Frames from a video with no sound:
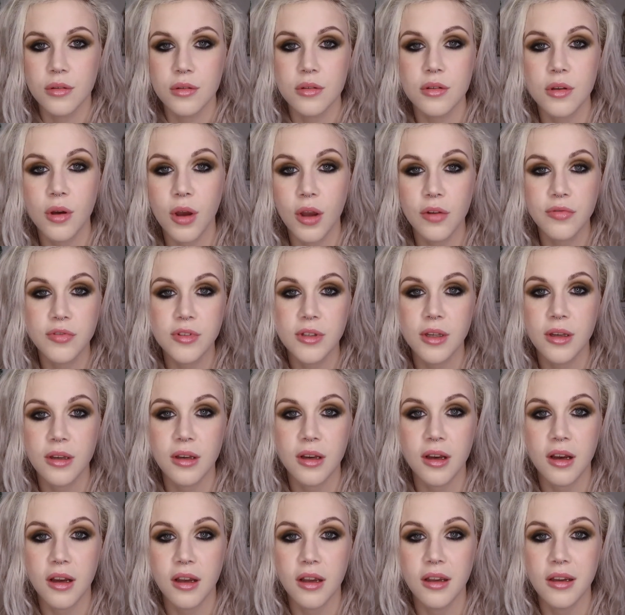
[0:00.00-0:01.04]
So after
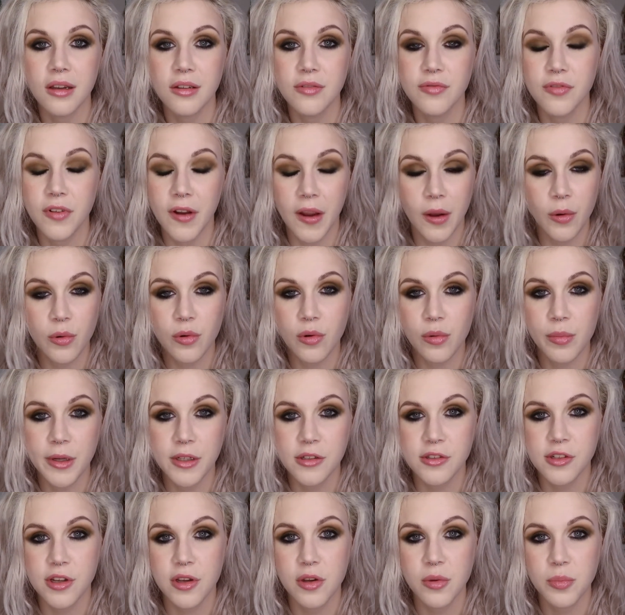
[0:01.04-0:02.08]
I had found all my
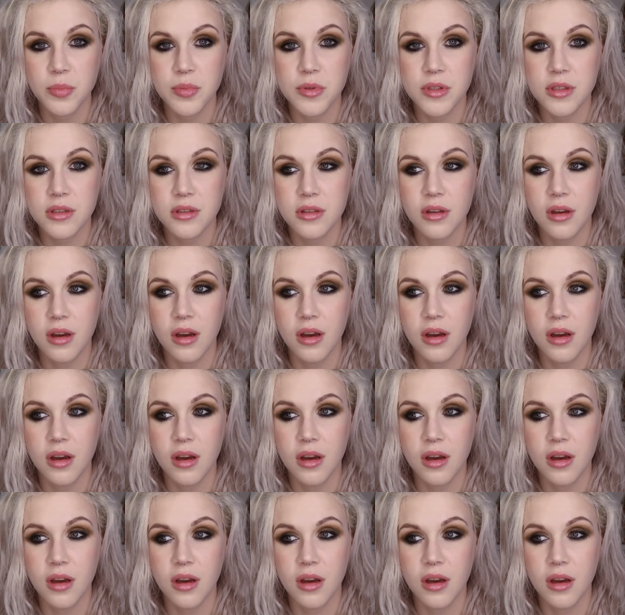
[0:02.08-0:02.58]
dupes,